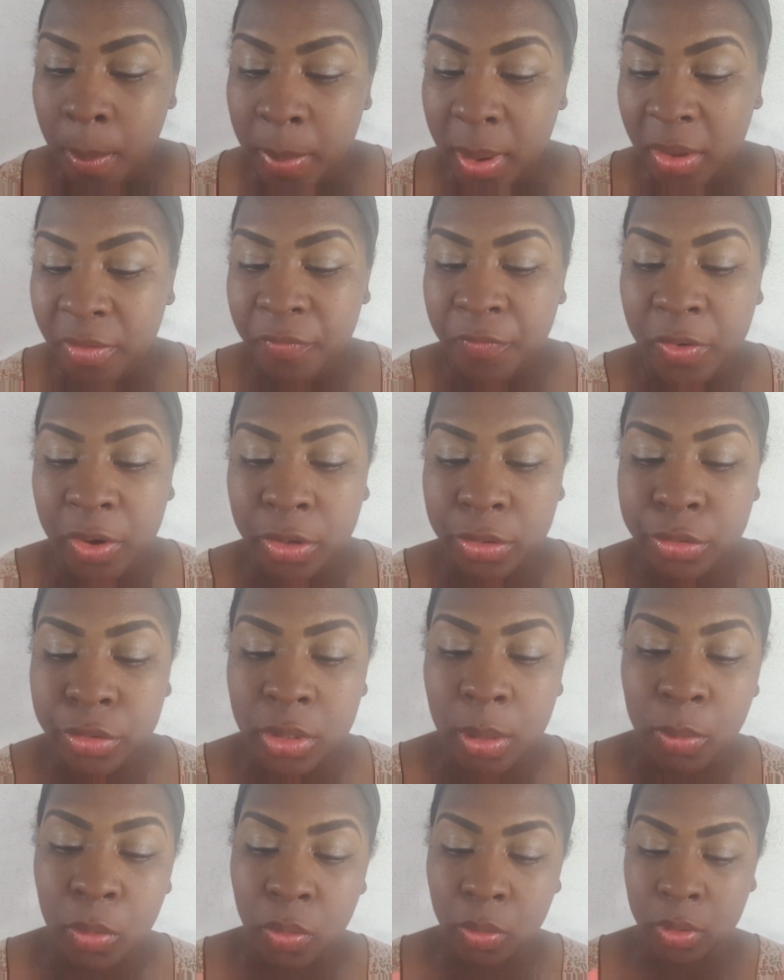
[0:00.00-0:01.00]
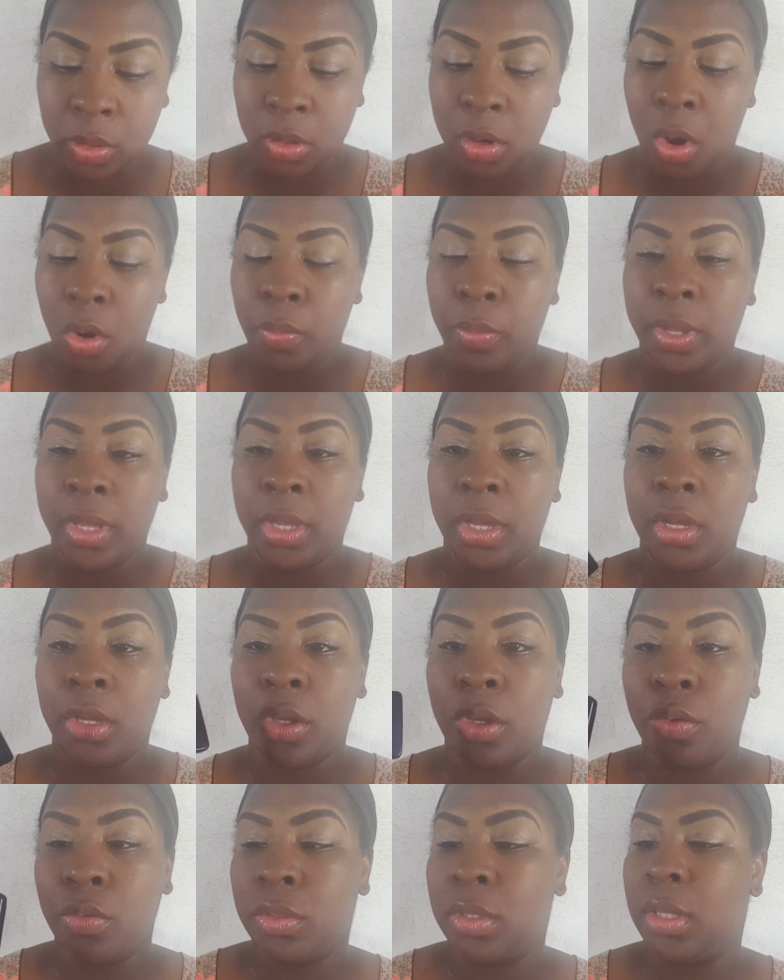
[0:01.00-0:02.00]
But first, I'm going to go
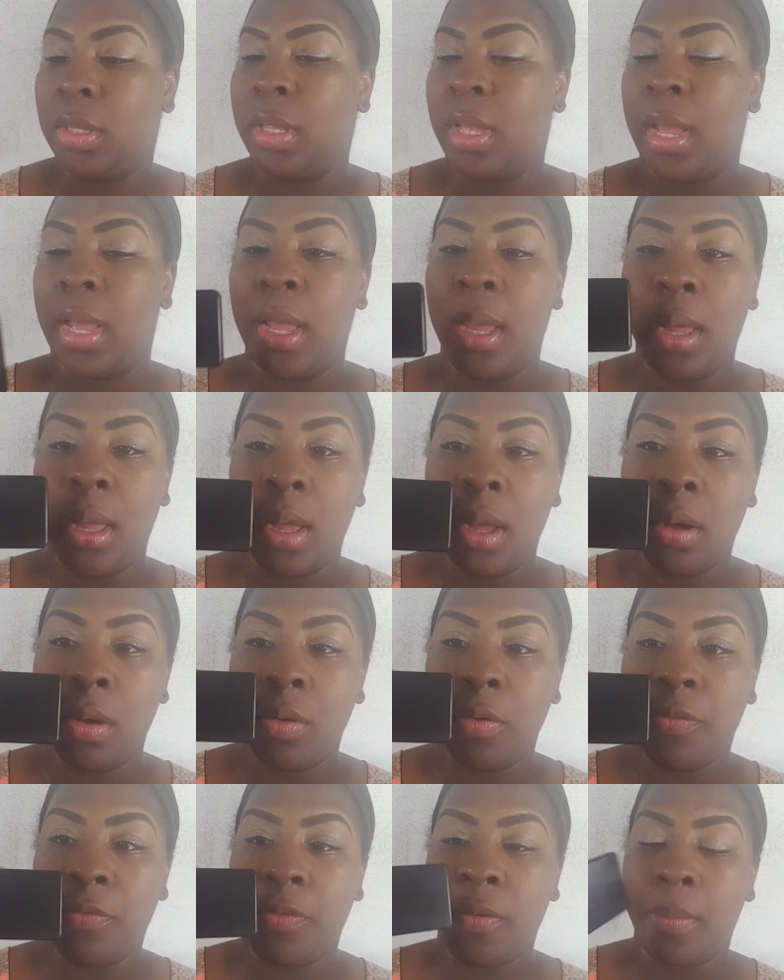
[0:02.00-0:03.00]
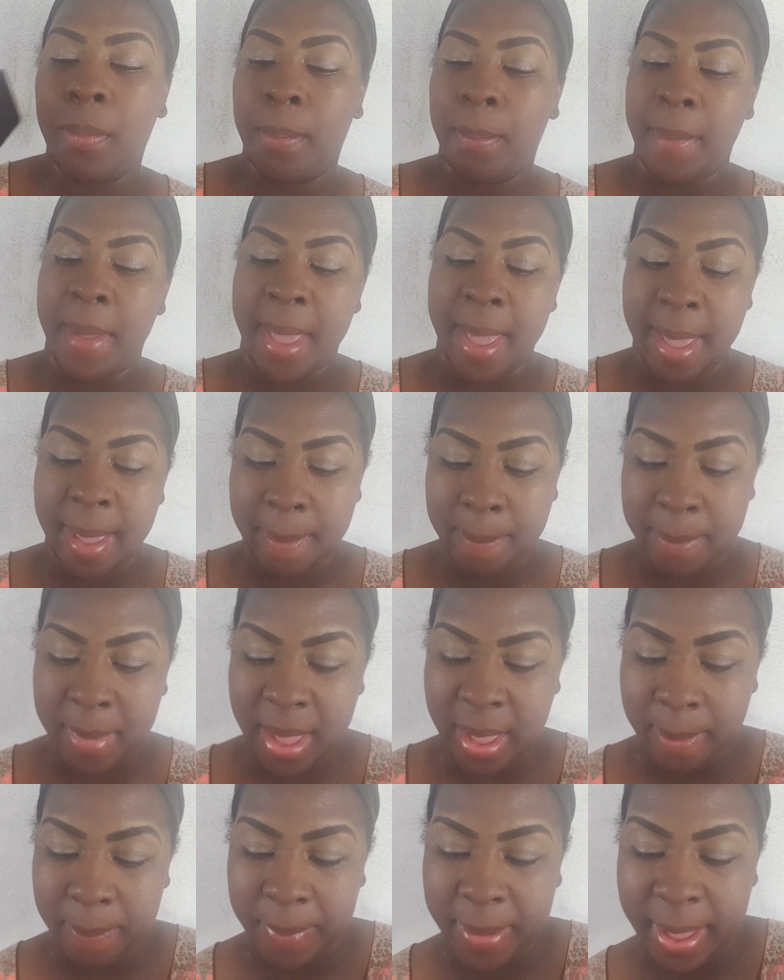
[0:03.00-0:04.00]
in using the e.l.f. Mad
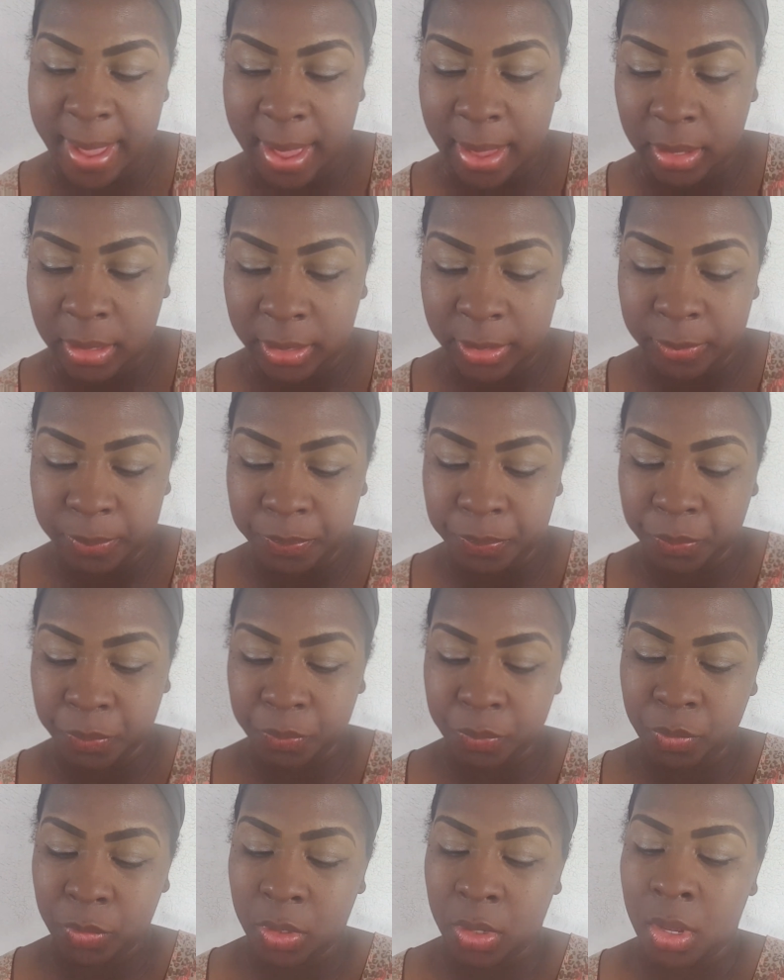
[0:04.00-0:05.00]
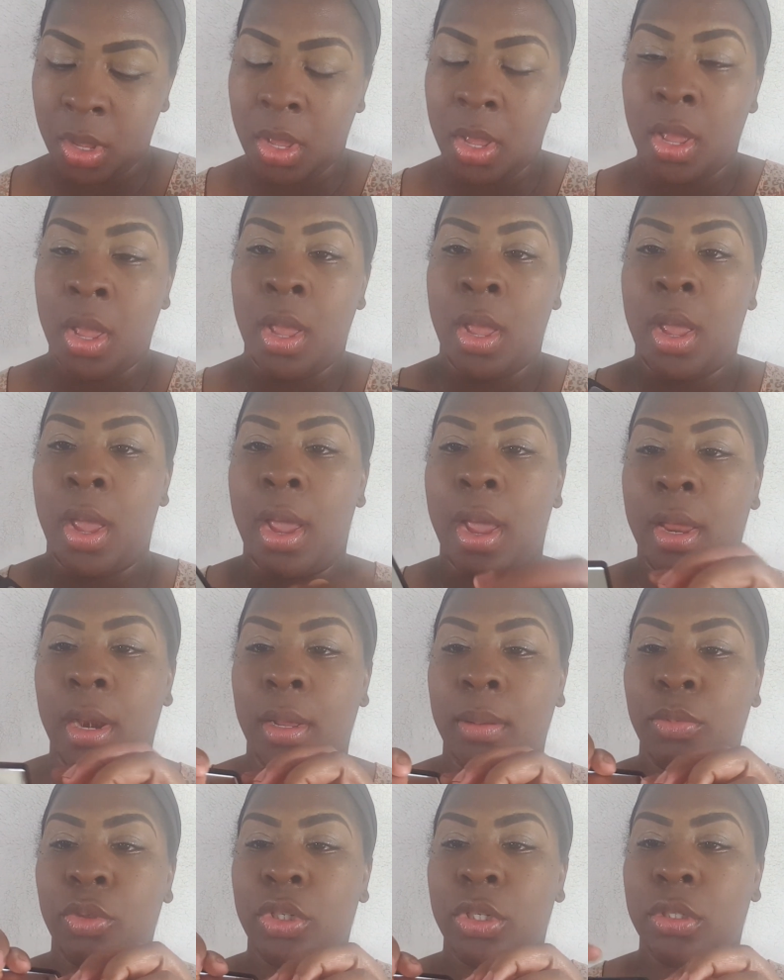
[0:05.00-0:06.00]
Matte Palette. And
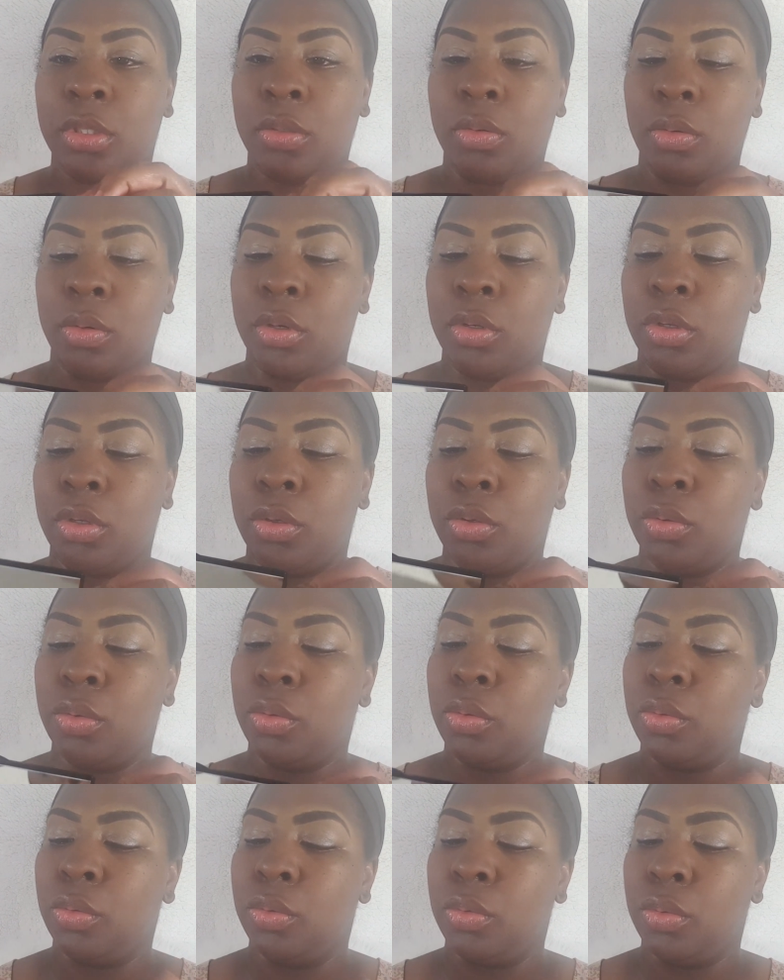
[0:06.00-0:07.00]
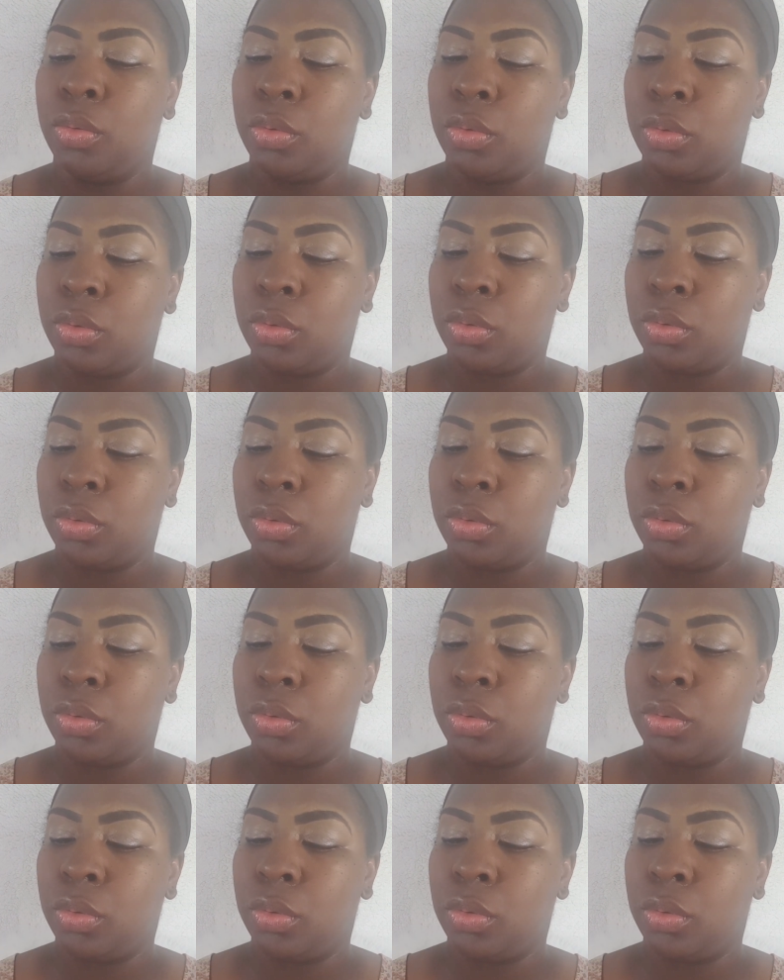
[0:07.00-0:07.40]
I'm just going to use